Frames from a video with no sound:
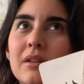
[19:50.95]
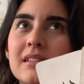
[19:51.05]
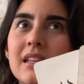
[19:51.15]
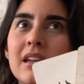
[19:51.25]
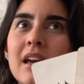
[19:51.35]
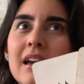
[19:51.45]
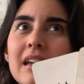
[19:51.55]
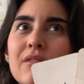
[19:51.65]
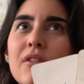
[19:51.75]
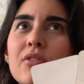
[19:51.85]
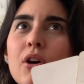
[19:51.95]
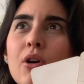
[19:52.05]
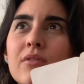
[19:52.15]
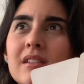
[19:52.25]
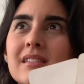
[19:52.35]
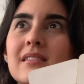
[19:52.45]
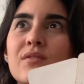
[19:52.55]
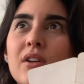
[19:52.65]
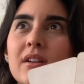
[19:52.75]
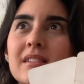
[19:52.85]
It's like, even though this is
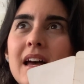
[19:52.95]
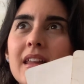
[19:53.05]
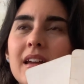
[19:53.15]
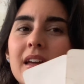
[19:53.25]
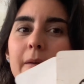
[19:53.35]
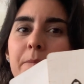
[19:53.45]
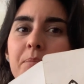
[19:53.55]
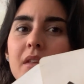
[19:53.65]
very delicate,